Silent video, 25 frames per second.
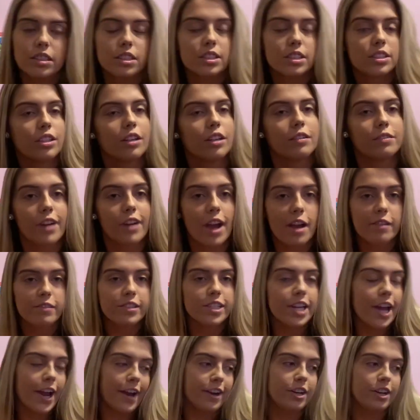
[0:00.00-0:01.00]
and stuff for every
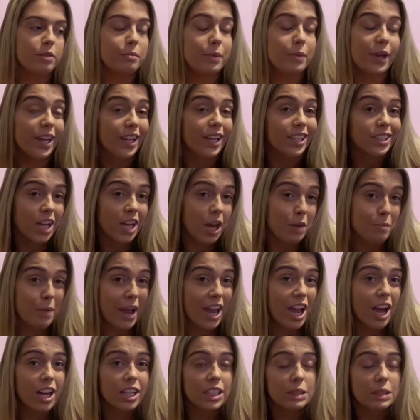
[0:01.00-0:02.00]
item is
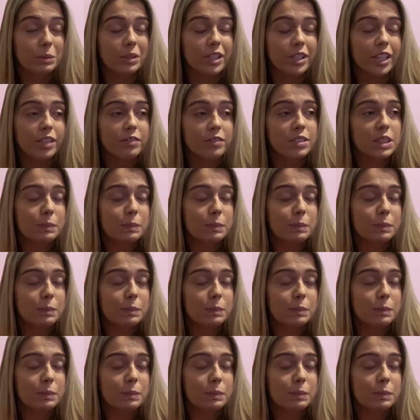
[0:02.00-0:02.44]
my honest beliefs,